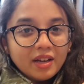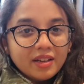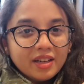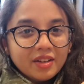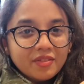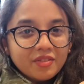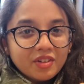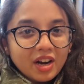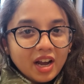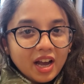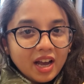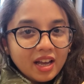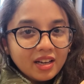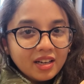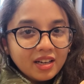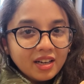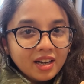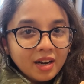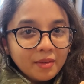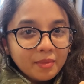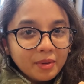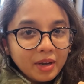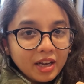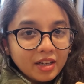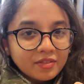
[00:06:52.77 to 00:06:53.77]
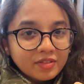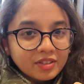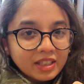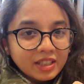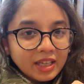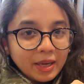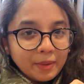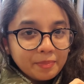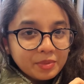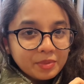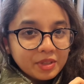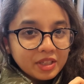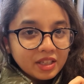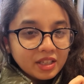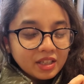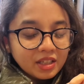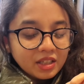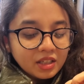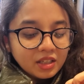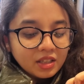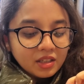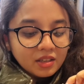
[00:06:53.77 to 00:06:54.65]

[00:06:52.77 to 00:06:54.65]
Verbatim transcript: never had it and I'm kind of skeptic.